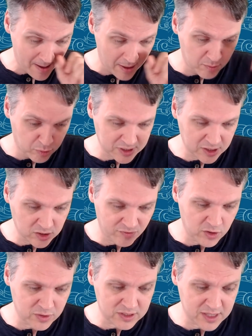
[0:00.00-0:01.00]
The presenter
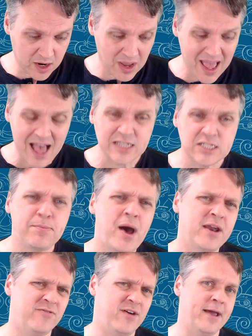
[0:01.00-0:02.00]
view is there.
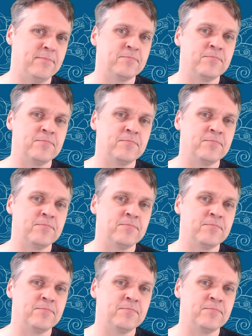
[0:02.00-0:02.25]
Spotify.